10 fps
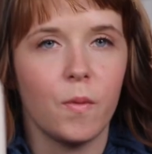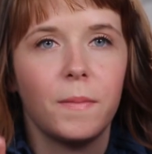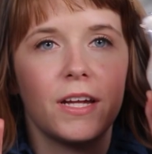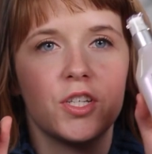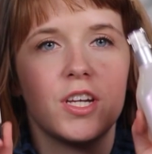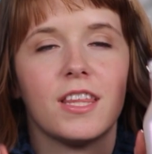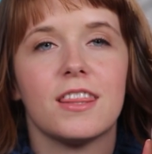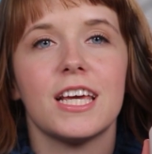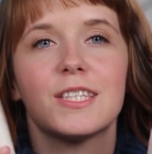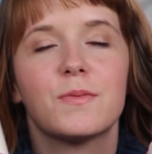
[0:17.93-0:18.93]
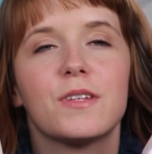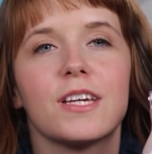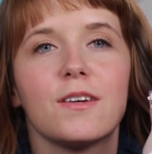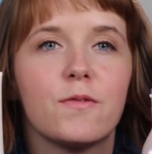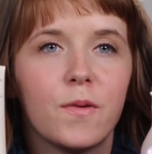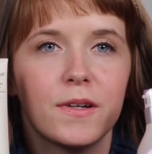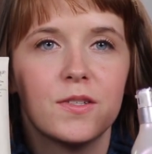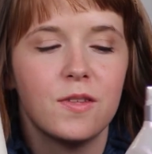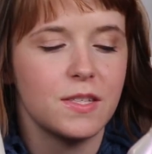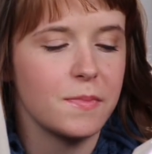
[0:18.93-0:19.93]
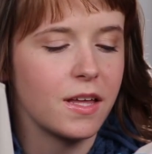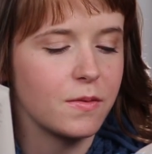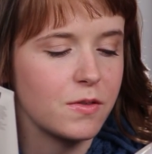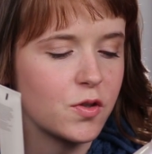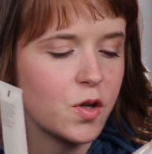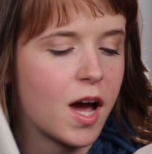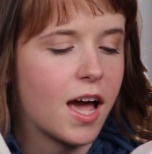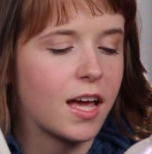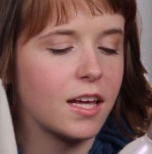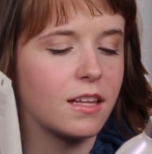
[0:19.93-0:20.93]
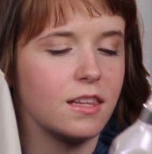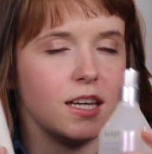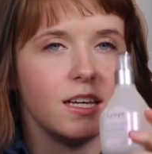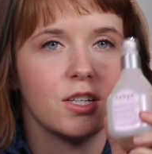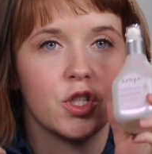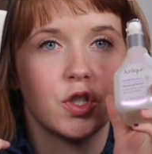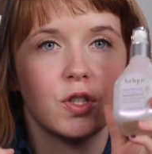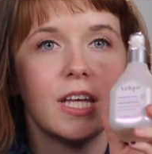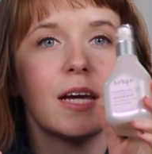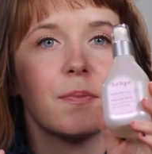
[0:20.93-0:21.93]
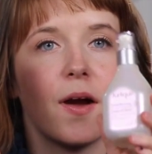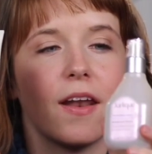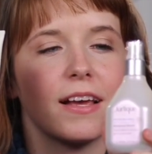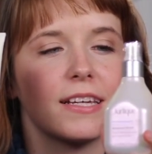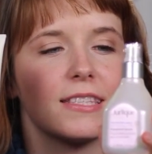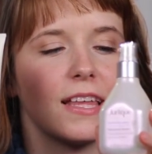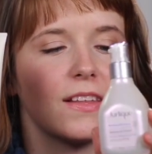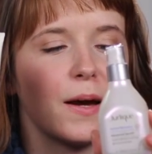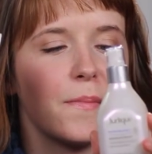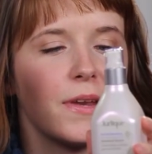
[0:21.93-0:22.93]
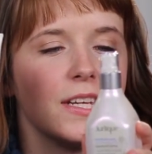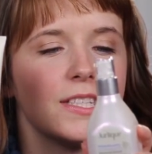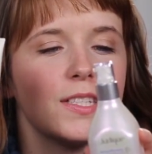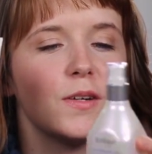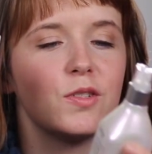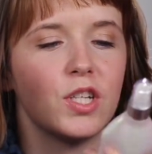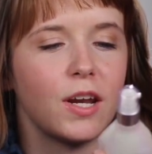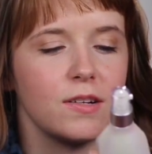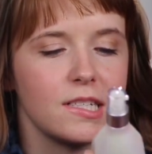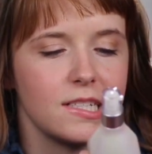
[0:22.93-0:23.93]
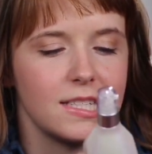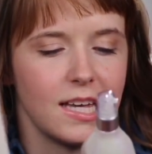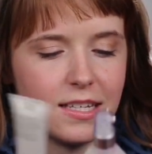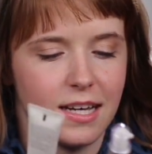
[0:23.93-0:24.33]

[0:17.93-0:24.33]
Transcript: we mentioned in things we're looking forward to this month was trying the Jurlique products that the company so generously sent